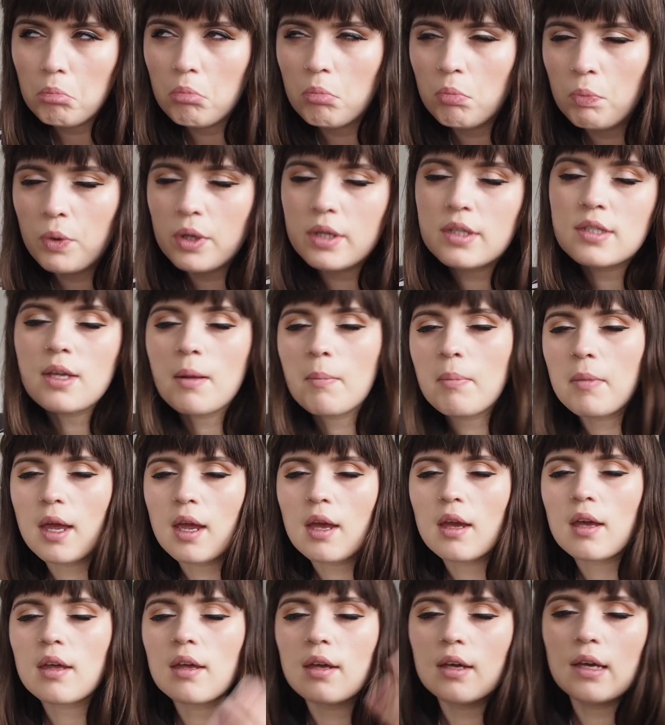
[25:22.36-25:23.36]
with
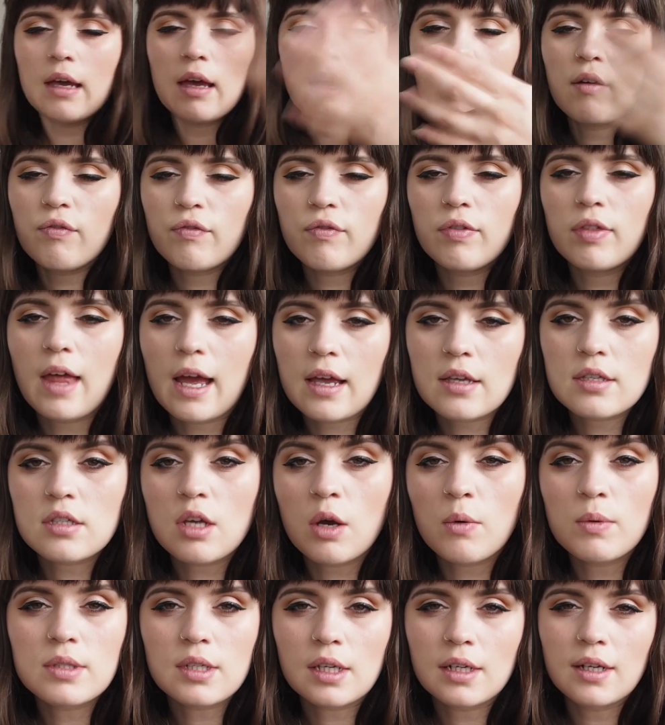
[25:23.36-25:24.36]
something, if that's
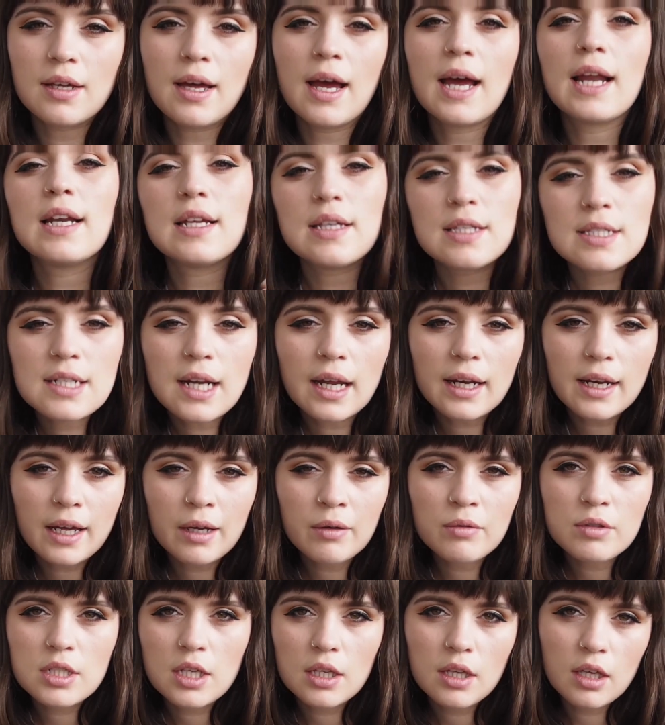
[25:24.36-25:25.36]
always going to at least stand
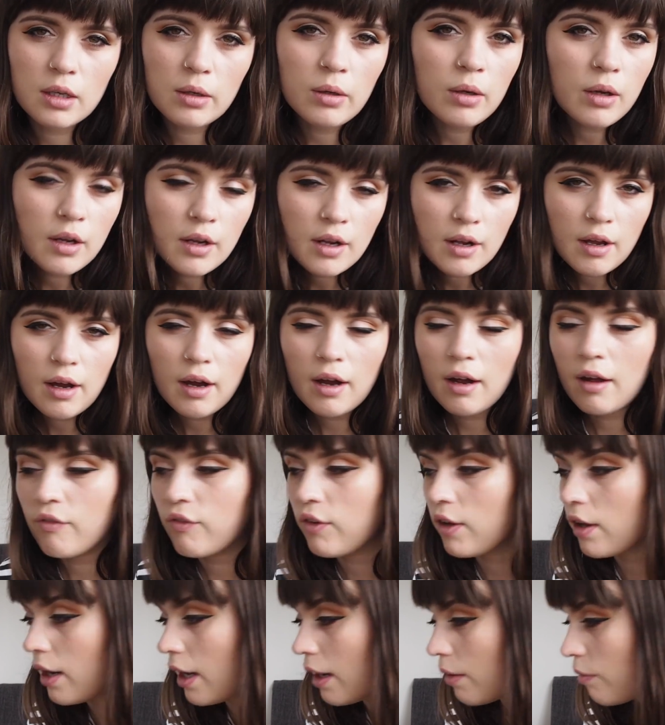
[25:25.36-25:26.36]
out to you, I
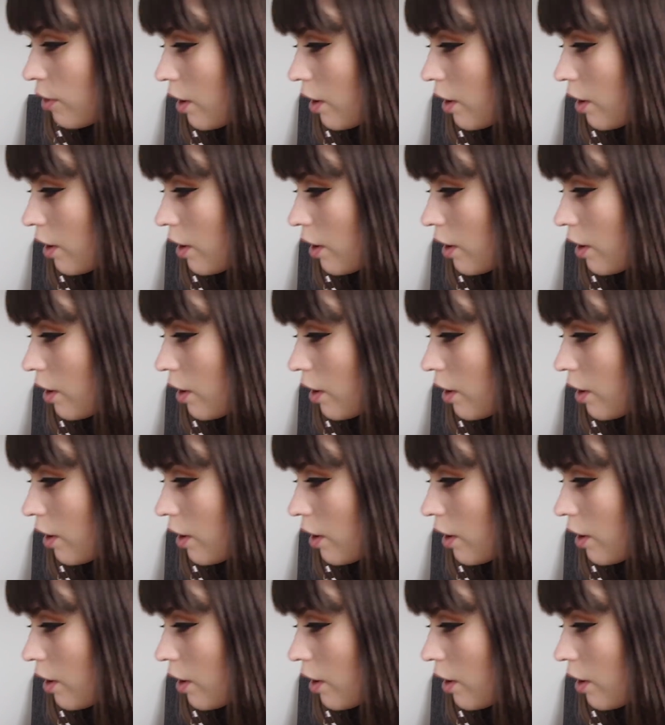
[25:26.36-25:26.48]
feel like,